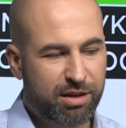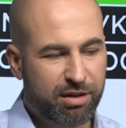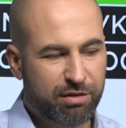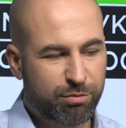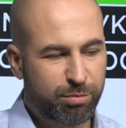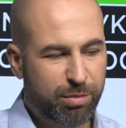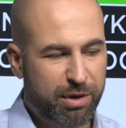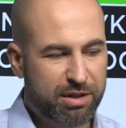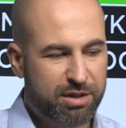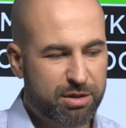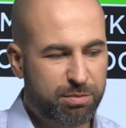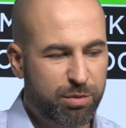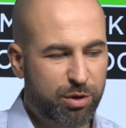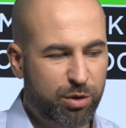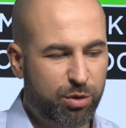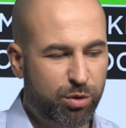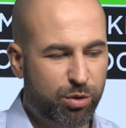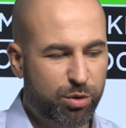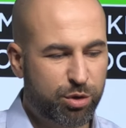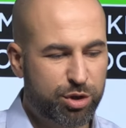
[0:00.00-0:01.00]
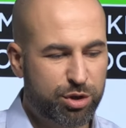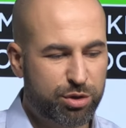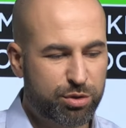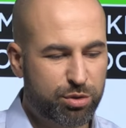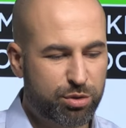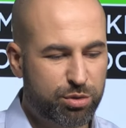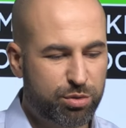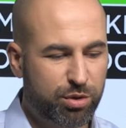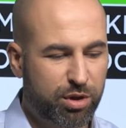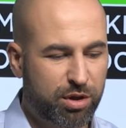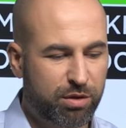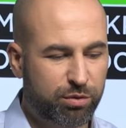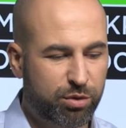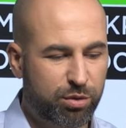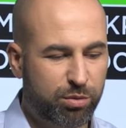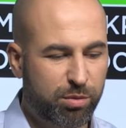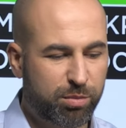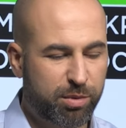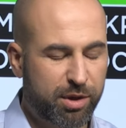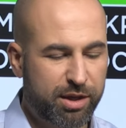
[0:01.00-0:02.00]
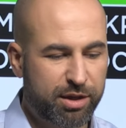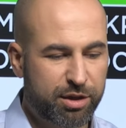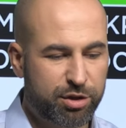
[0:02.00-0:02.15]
cooperate, this is another issue.